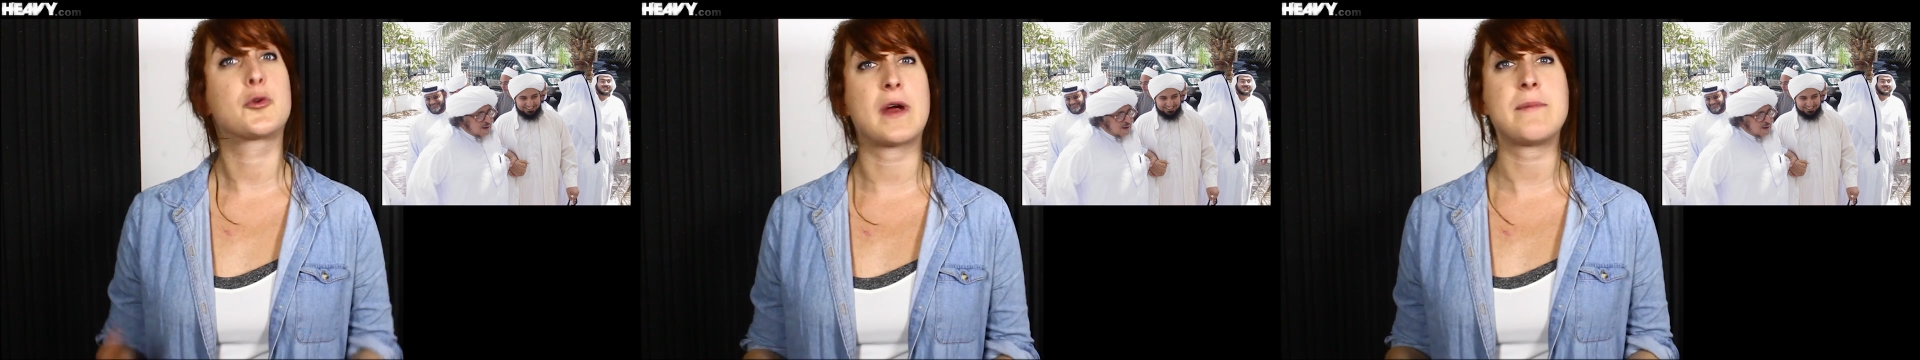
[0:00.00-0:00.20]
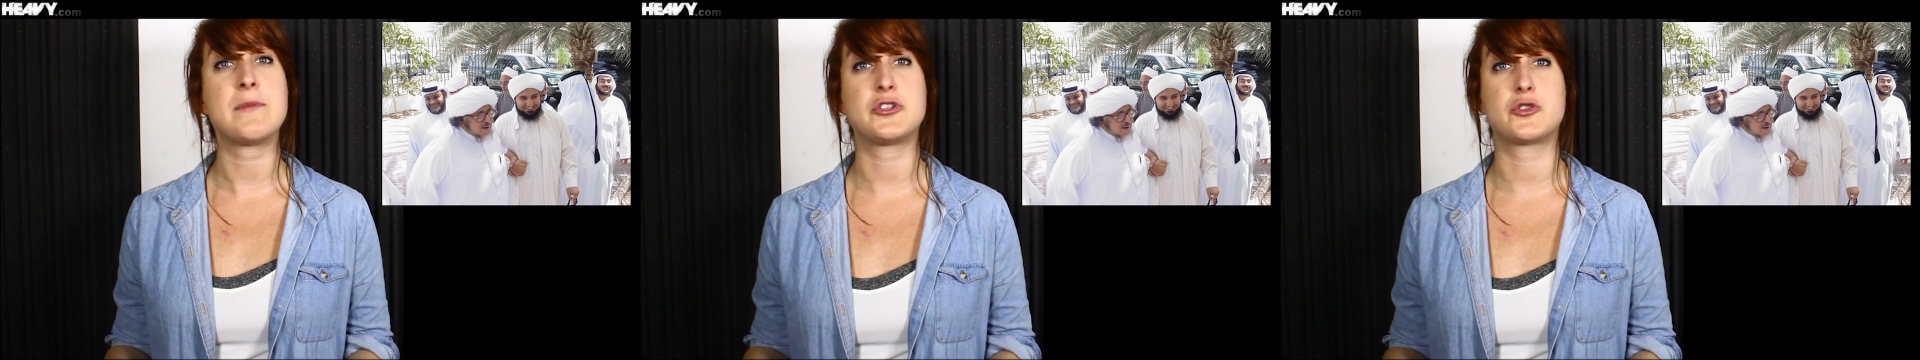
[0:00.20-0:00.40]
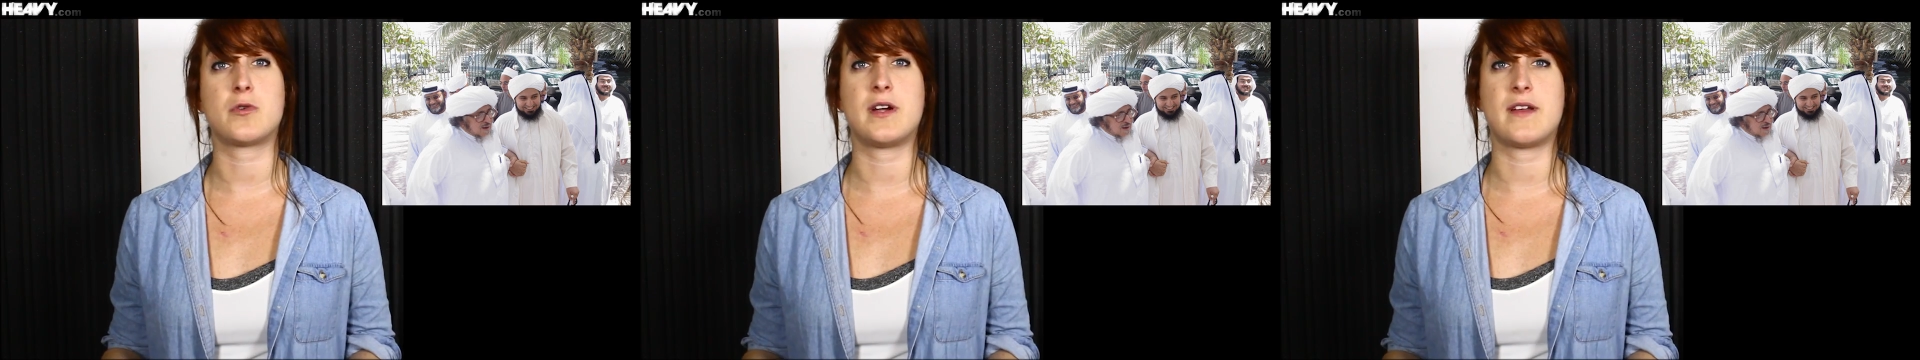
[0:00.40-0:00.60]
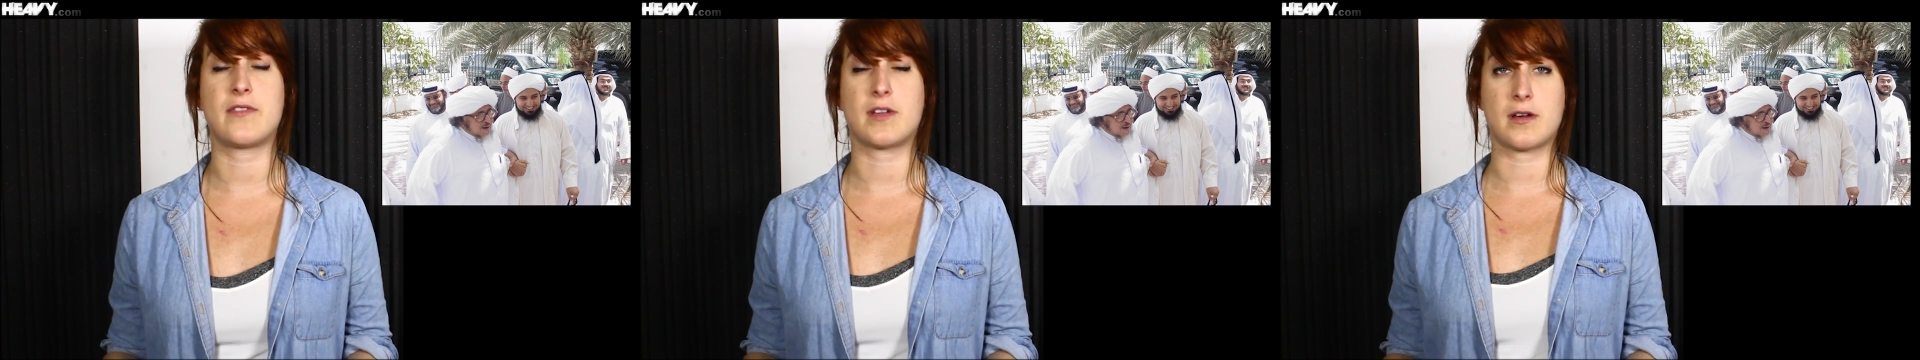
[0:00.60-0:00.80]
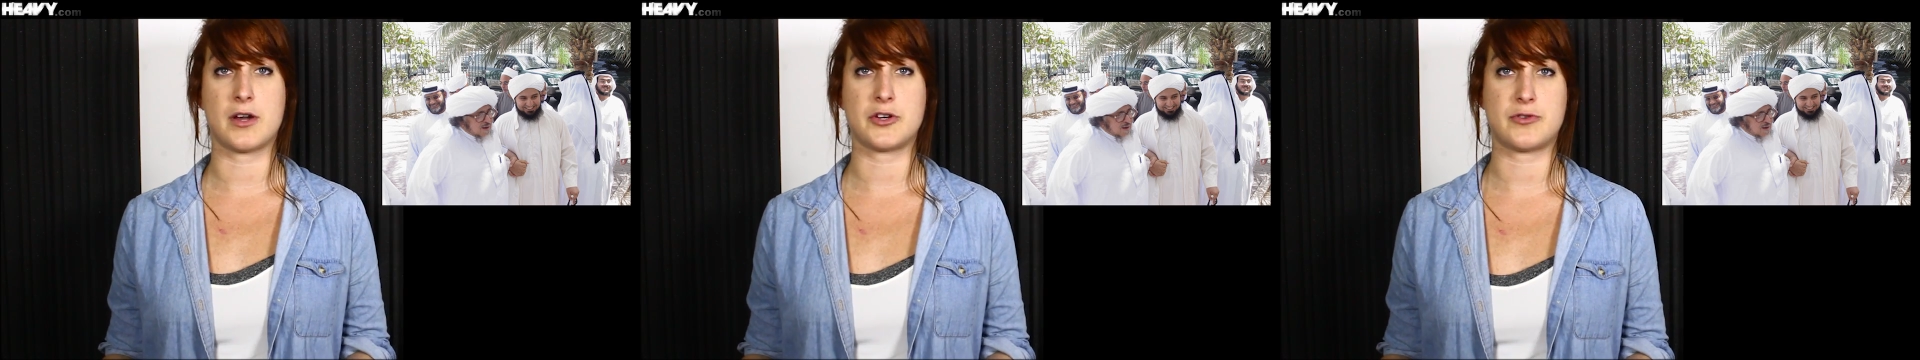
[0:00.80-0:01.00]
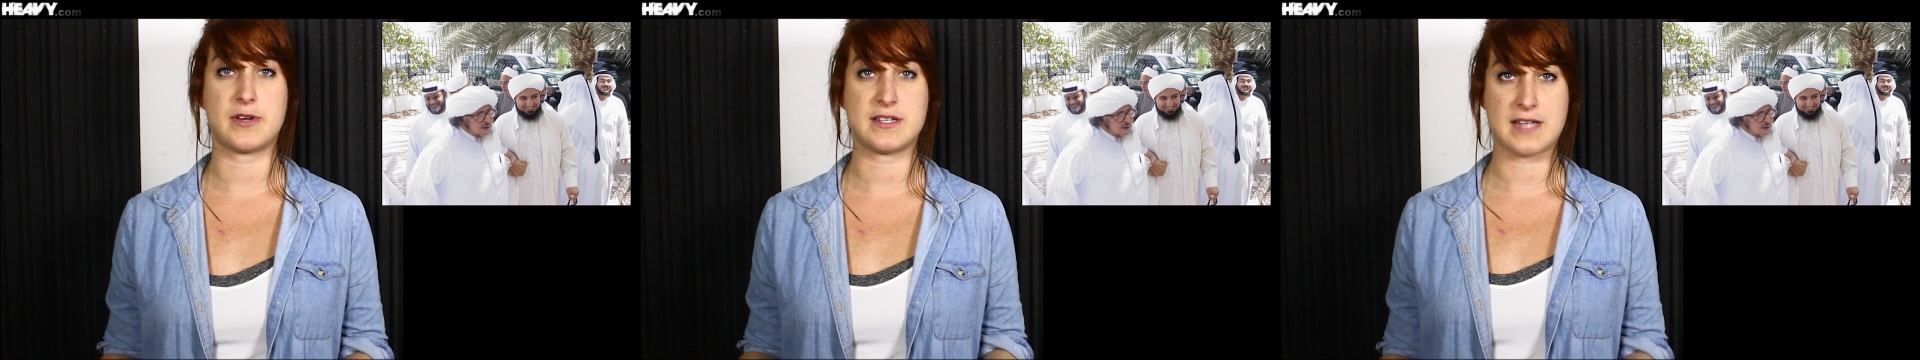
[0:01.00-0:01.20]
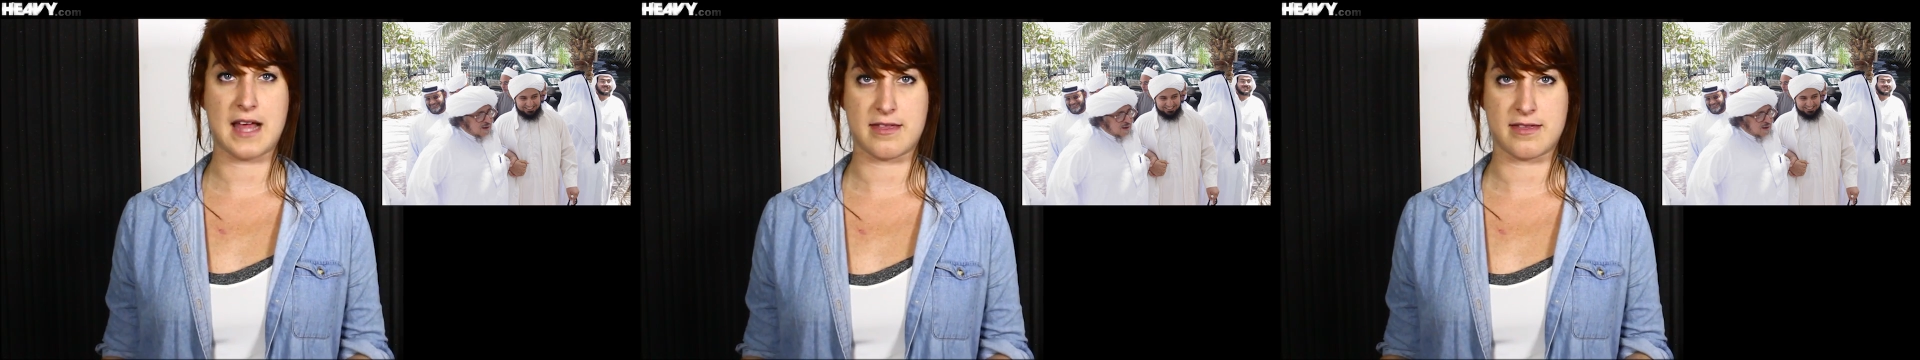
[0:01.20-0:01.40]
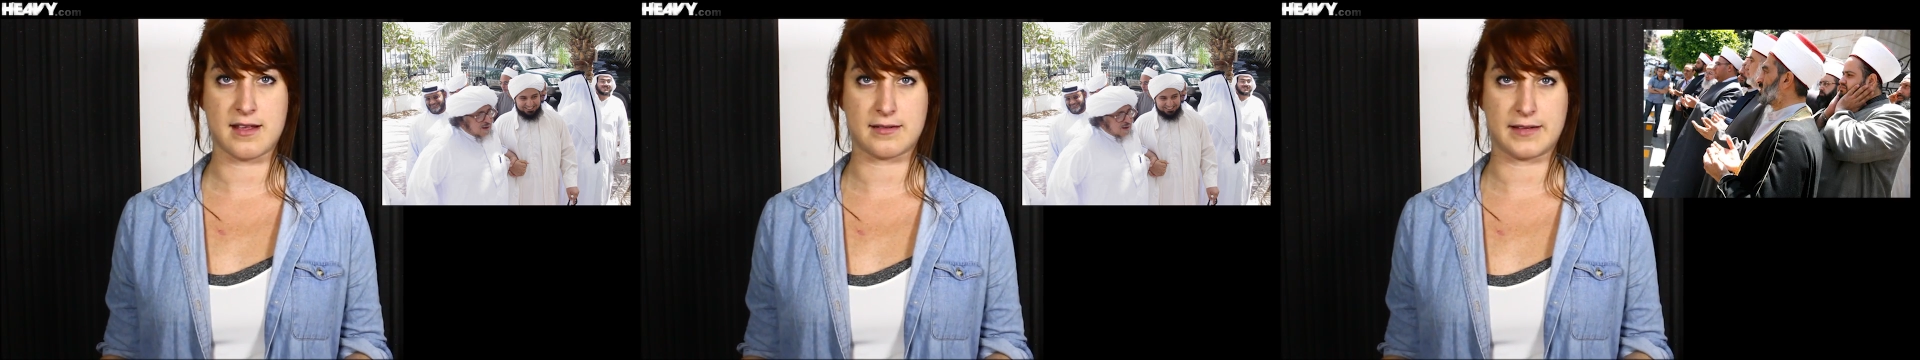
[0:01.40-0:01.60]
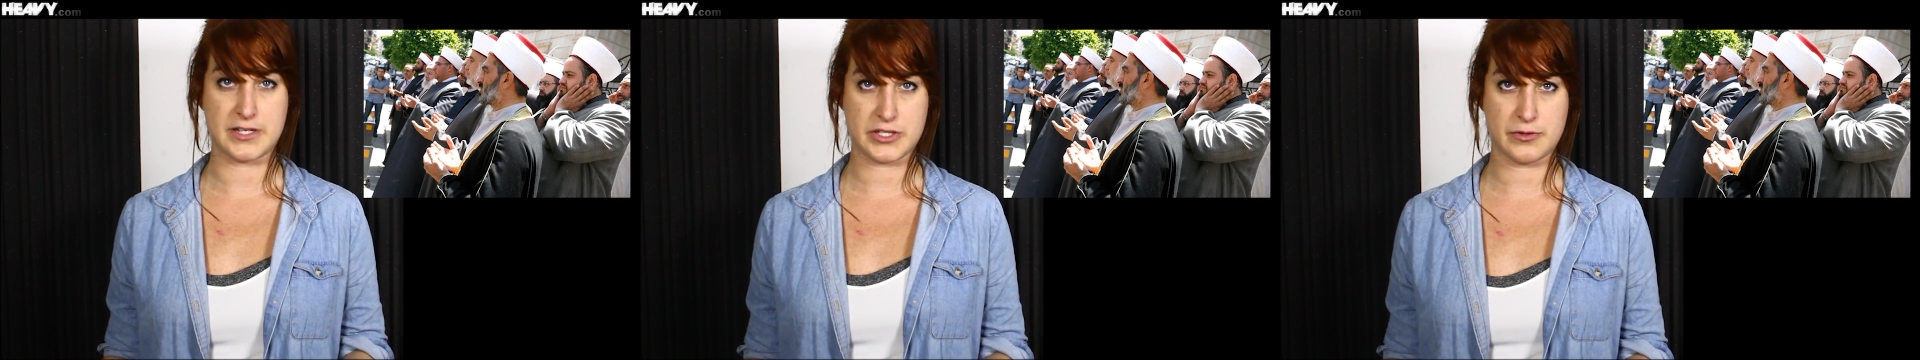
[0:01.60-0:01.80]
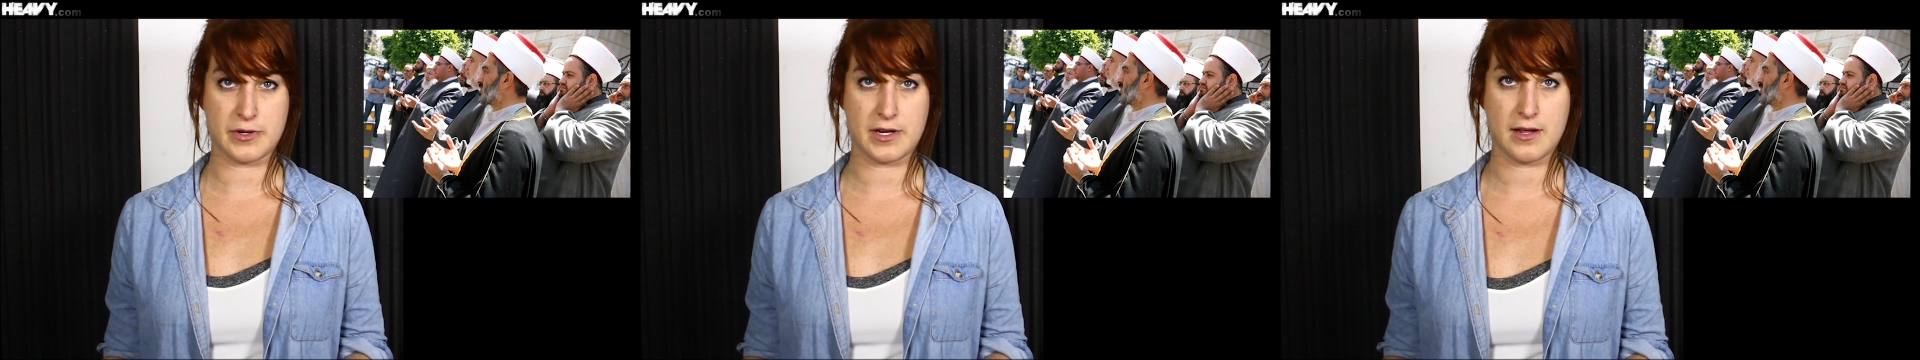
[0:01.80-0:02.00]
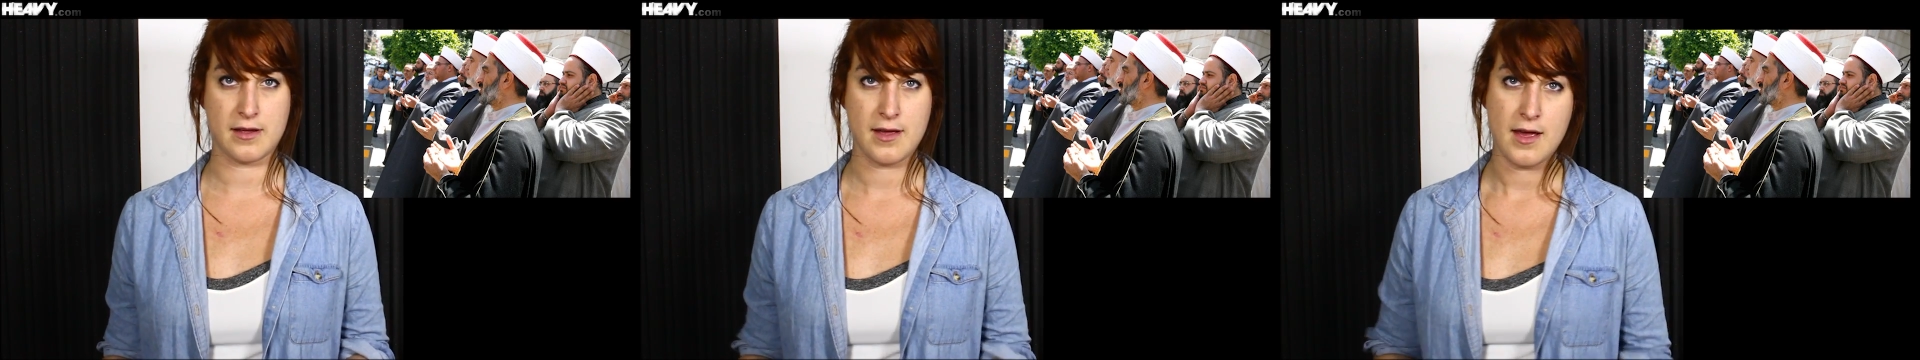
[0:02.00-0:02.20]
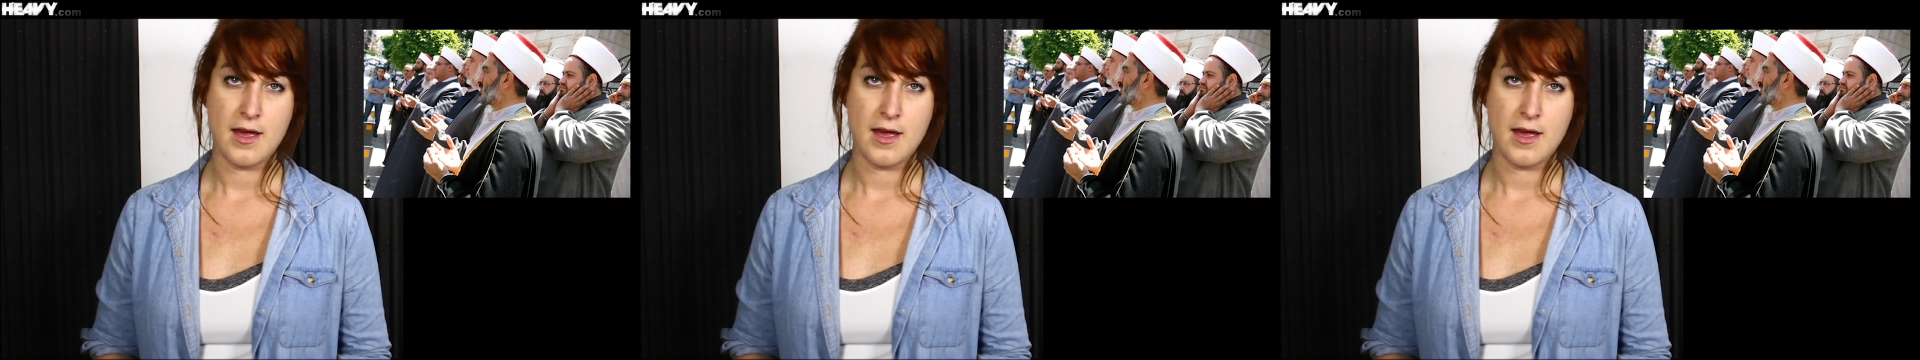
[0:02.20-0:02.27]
the great majority of the country is ethnically Sunni.